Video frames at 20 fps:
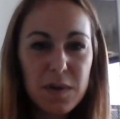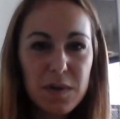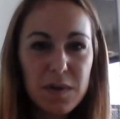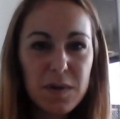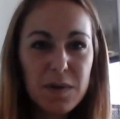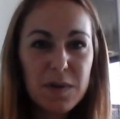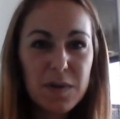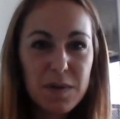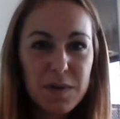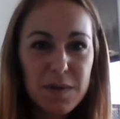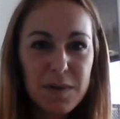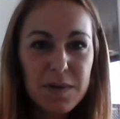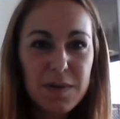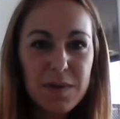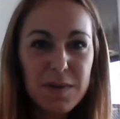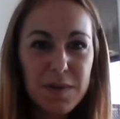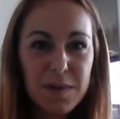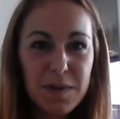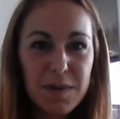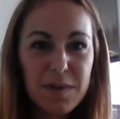
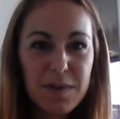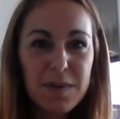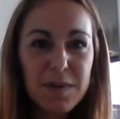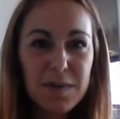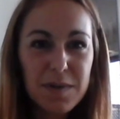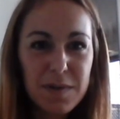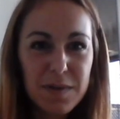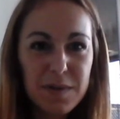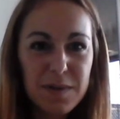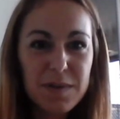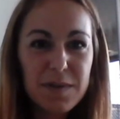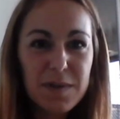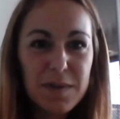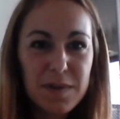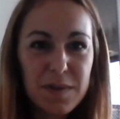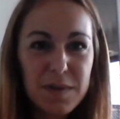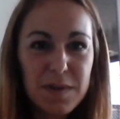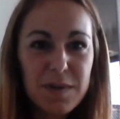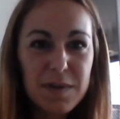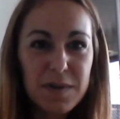
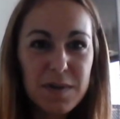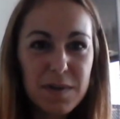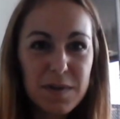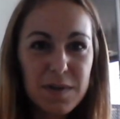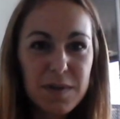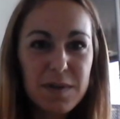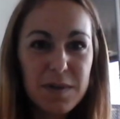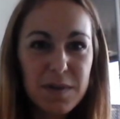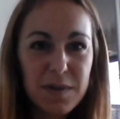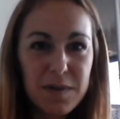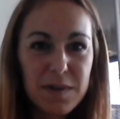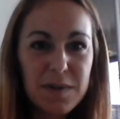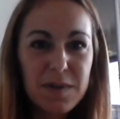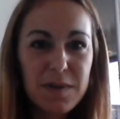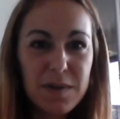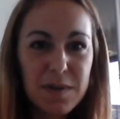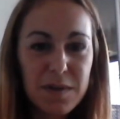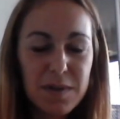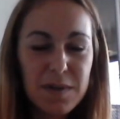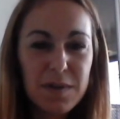
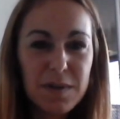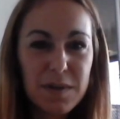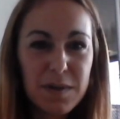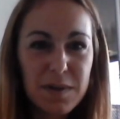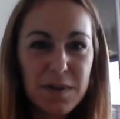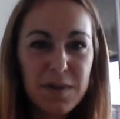This person isn't speaking.